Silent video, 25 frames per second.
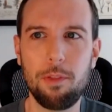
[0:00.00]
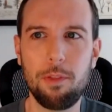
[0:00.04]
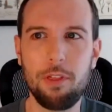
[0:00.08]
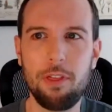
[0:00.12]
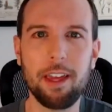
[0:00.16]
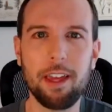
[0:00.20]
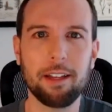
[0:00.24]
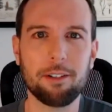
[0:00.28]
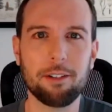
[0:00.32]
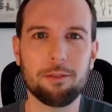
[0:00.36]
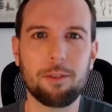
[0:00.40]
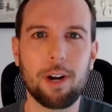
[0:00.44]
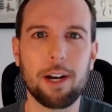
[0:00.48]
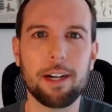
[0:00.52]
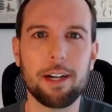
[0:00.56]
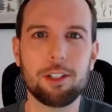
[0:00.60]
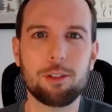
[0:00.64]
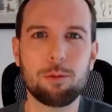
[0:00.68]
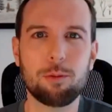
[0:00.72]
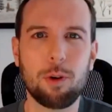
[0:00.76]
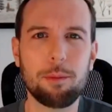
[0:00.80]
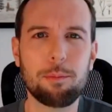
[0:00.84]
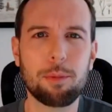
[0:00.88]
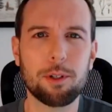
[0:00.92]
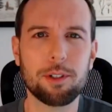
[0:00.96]
thing, right?
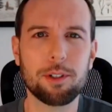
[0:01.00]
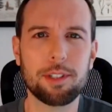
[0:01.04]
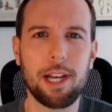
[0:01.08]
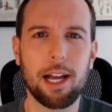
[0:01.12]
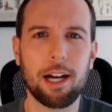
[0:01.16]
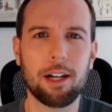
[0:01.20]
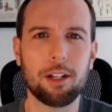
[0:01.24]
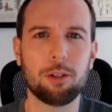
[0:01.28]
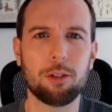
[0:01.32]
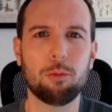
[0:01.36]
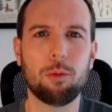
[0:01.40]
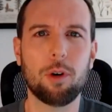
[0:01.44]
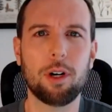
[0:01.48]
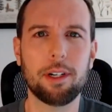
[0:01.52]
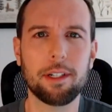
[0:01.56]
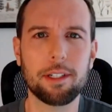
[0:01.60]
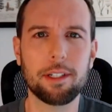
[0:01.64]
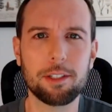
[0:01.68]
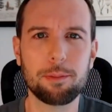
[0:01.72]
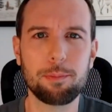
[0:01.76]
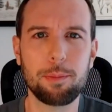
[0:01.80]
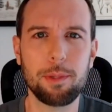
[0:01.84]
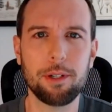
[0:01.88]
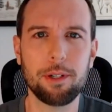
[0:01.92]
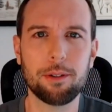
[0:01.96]
It's one personality, one
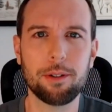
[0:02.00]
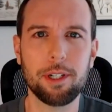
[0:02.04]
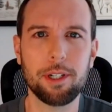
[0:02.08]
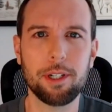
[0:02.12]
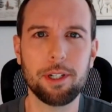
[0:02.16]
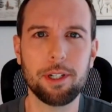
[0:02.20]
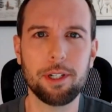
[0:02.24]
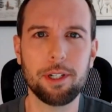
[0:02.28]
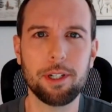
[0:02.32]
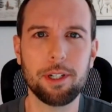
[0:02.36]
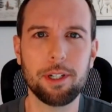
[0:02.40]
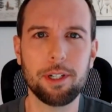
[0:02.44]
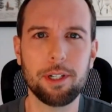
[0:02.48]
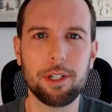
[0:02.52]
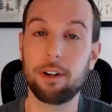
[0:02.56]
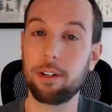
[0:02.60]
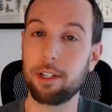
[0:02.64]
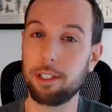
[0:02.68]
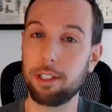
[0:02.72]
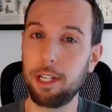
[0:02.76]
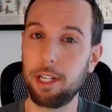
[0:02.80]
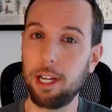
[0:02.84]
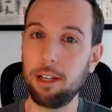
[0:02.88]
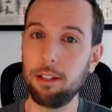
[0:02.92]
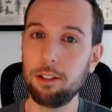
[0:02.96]
experience, very
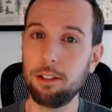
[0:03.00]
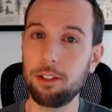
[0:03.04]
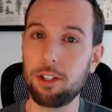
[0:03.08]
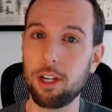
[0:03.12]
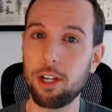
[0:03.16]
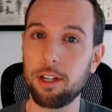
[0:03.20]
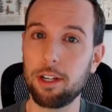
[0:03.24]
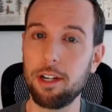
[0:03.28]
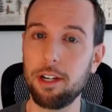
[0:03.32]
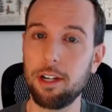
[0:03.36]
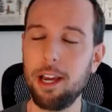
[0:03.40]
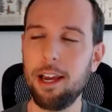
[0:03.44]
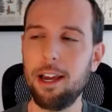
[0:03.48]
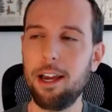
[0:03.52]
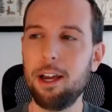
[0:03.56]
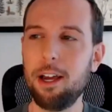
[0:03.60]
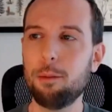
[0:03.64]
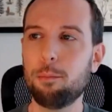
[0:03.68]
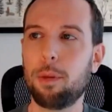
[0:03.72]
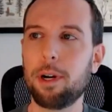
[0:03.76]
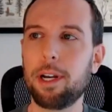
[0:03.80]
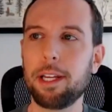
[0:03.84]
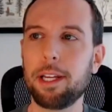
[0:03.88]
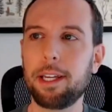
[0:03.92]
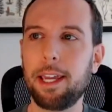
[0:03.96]
intelligent,
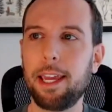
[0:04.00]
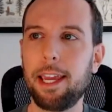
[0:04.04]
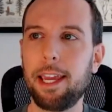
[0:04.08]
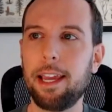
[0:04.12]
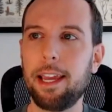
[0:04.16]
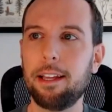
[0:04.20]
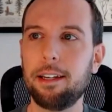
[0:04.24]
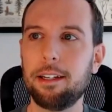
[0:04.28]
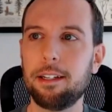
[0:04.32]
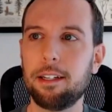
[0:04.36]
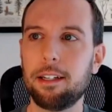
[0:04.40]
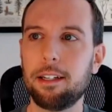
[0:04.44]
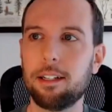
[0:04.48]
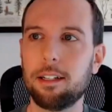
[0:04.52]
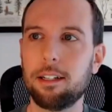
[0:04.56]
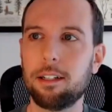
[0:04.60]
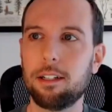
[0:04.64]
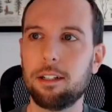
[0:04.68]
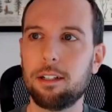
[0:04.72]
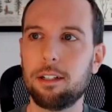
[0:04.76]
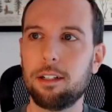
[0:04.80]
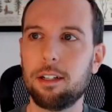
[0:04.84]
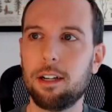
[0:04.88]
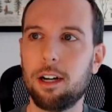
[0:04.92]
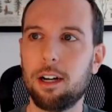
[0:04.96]
but it can't
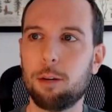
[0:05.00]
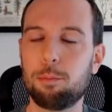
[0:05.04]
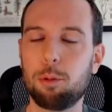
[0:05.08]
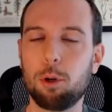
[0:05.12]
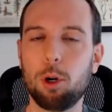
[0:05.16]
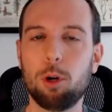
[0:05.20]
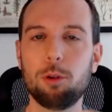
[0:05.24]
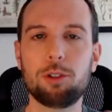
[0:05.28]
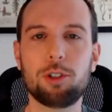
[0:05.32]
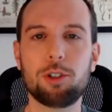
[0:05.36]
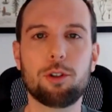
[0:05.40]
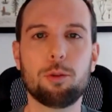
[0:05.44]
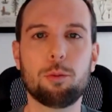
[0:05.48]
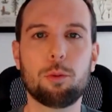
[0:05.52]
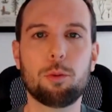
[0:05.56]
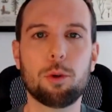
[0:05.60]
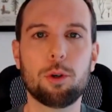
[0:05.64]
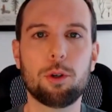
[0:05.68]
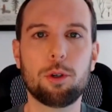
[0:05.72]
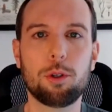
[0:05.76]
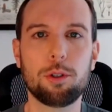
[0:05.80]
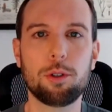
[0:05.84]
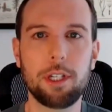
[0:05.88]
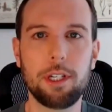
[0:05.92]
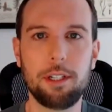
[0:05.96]
approach the
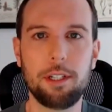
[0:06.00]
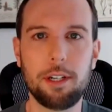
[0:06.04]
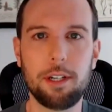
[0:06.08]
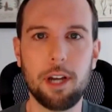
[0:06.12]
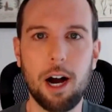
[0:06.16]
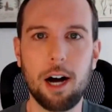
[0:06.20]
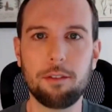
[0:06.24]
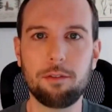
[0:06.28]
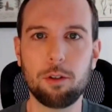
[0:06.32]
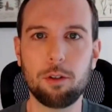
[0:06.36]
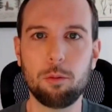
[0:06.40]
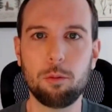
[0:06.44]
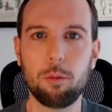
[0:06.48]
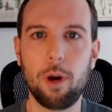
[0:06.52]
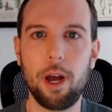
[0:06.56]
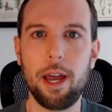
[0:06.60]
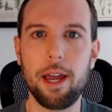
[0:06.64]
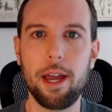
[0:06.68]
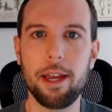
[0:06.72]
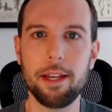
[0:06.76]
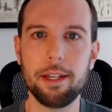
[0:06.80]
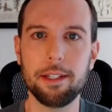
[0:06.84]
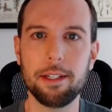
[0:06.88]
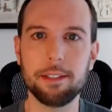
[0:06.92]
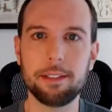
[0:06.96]
world in novel
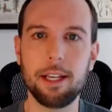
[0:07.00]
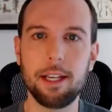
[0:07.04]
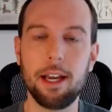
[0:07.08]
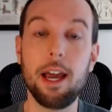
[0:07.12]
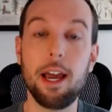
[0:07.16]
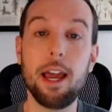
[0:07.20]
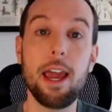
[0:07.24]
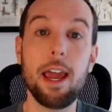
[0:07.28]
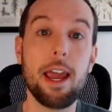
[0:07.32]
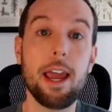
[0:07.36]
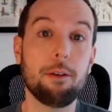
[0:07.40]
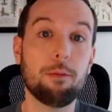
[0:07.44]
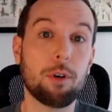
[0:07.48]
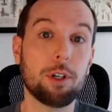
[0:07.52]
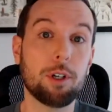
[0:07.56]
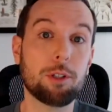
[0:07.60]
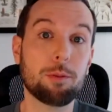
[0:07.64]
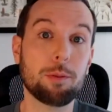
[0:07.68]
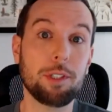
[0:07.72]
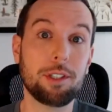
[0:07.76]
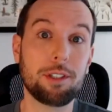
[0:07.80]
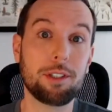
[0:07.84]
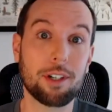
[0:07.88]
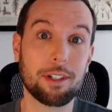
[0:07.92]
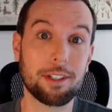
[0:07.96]
ways. And
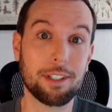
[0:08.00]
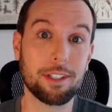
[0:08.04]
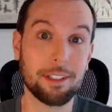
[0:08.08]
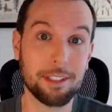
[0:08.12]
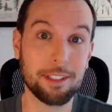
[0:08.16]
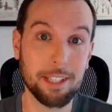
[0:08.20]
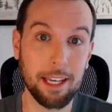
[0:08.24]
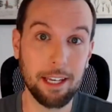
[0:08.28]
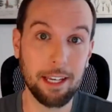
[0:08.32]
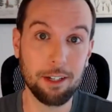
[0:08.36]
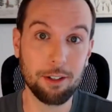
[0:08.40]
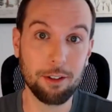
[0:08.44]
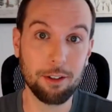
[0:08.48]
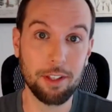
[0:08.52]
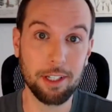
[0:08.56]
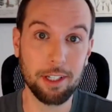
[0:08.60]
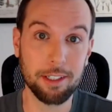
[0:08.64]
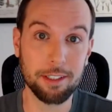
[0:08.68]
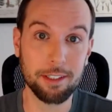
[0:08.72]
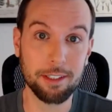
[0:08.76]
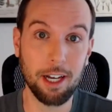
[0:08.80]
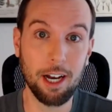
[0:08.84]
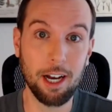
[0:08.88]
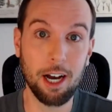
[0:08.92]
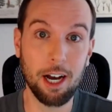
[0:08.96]
once we start to scale
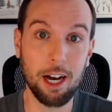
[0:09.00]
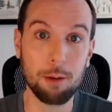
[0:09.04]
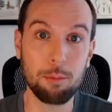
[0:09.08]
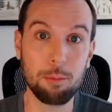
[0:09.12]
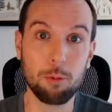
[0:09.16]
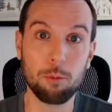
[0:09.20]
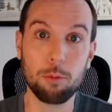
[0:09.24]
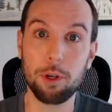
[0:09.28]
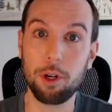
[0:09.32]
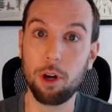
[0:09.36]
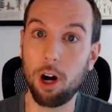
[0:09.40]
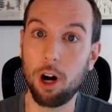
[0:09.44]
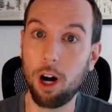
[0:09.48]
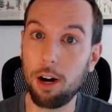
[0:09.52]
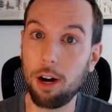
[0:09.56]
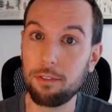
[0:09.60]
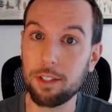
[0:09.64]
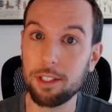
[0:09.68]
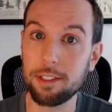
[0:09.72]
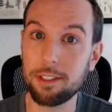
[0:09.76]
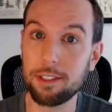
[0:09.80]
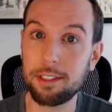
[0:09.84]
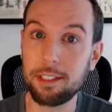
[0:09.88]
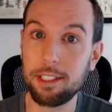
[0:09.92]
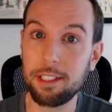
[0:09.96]
things up, we
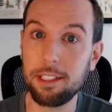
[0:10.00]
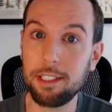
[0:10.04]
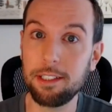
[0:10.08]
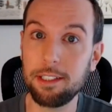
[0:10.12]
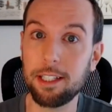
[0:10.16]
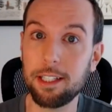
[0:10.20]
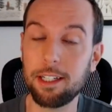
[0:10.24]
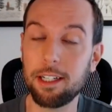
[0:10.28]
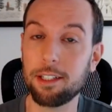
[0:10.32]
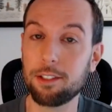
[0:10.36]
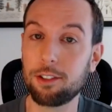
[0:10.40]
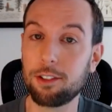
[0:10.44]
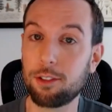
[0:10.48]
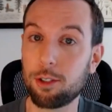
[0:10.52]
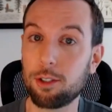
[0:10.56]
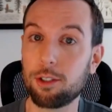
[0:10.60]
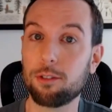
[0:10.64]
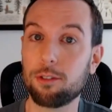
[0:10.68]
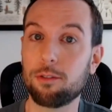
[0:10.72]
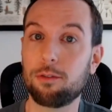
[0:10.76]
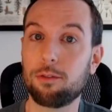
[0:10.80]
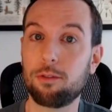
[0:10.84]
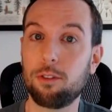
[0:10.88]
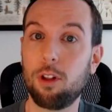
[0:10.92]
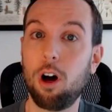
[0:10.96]
often see that a
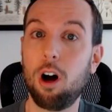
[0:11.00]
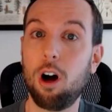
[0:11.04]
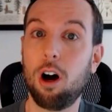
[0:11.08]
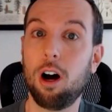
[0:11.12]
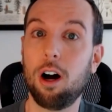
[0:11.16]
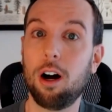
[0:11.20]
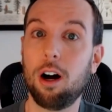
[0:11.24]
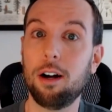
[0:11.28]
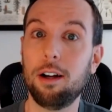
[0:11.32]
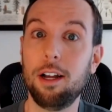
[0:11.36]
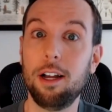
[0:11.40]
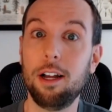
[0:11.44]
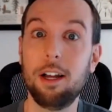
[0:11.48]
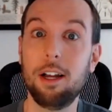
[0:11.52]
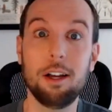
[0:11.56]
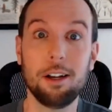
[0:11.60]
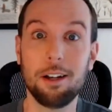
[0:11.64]
certain flaw